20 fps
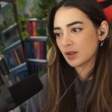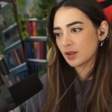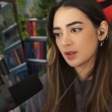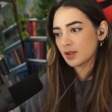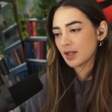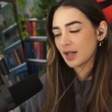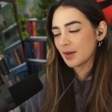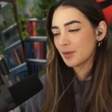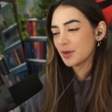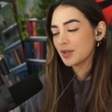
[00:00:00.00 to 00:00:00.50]

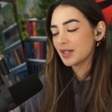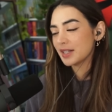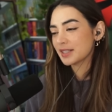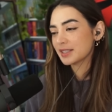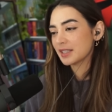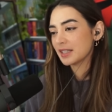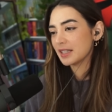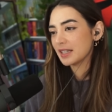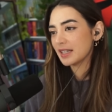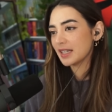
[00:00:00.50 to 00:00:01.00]
Daemon needs
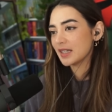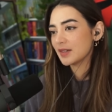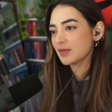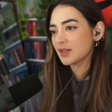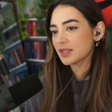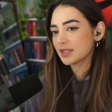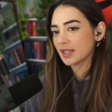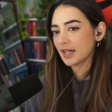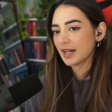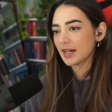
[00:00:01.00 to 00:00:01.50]
to leave
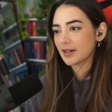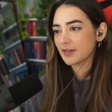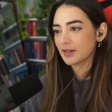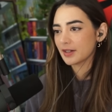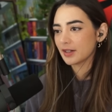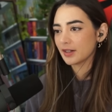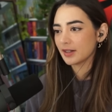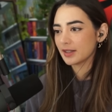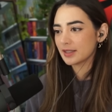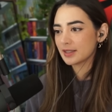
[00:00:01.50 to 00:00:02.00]
this
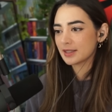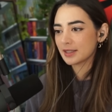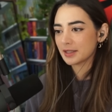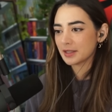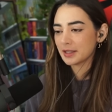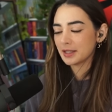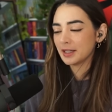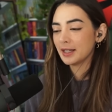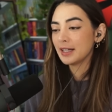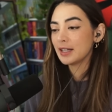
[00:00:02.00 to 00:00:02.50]
area. It's
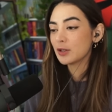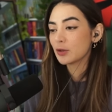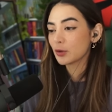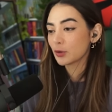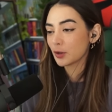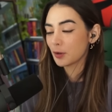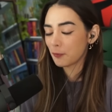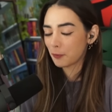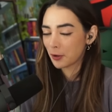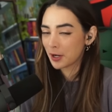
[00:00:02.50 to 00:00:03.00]
clearly not
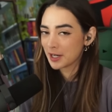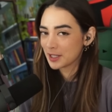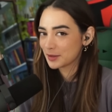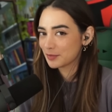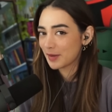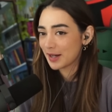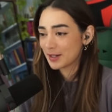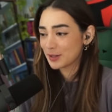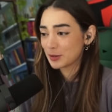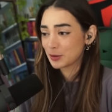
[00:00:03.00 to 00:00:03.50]
good for his
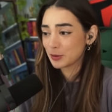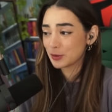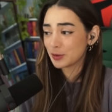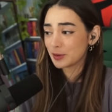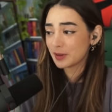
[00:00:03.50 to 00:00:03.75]
mental.